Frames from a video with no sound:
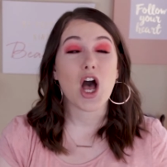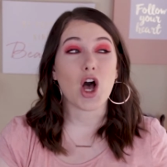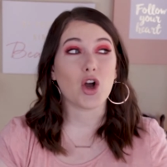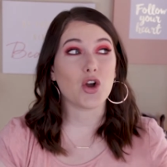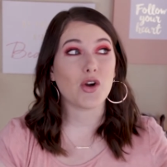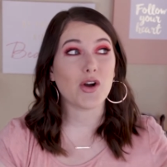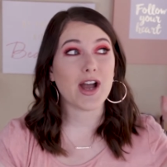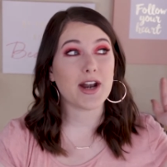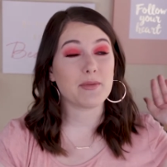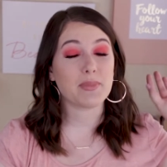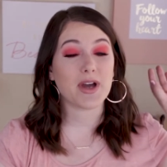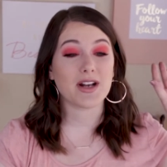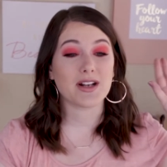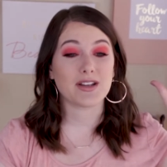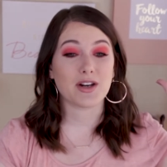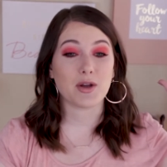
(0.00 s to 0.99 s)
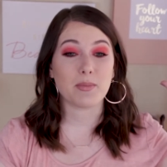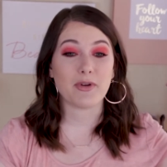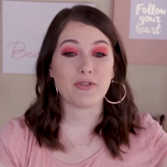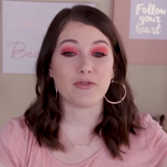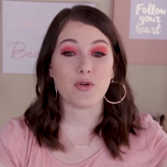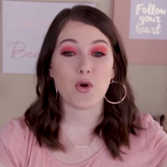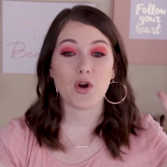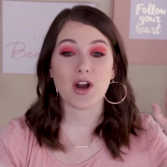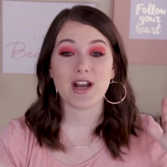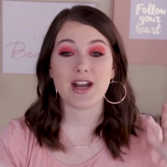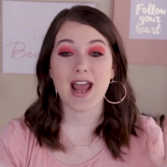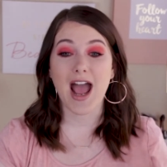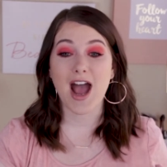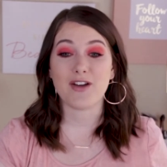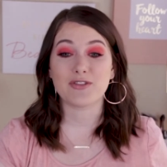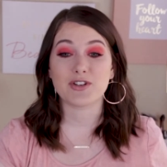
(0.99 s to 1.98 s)
I'll go ahead and put a little before and
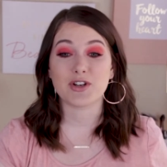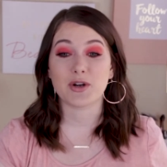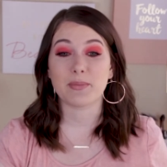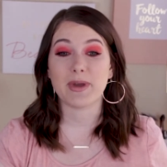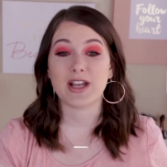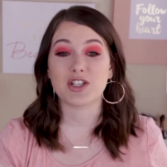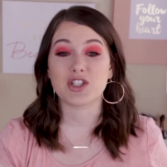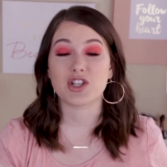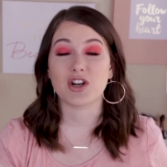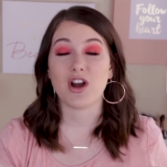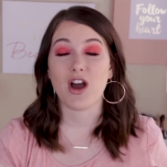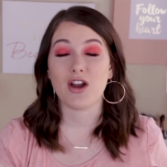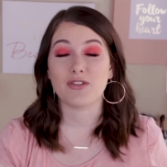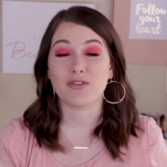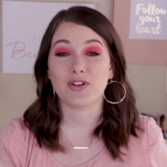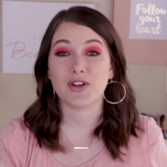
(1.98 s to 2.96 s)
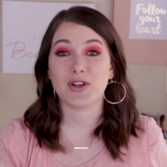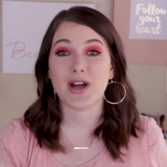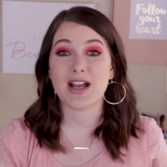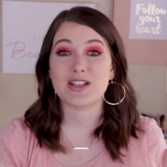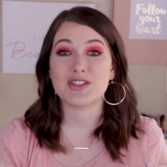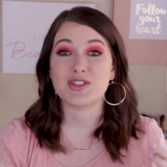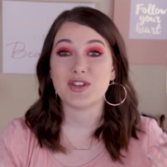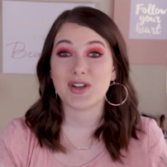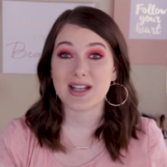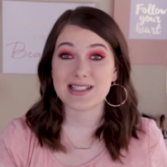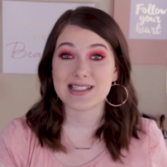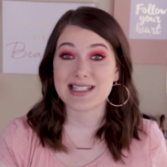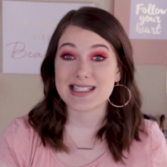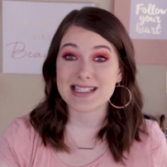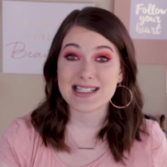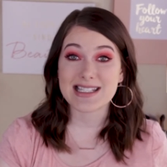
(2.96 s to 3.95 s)
after picture on for you guys so you guys
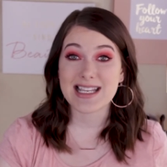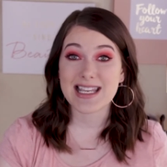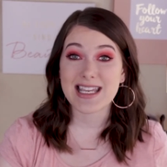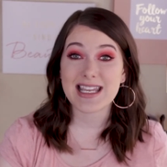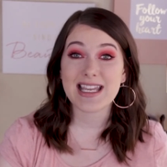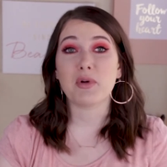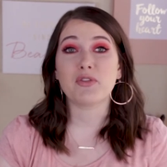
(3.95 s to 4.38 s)
can see.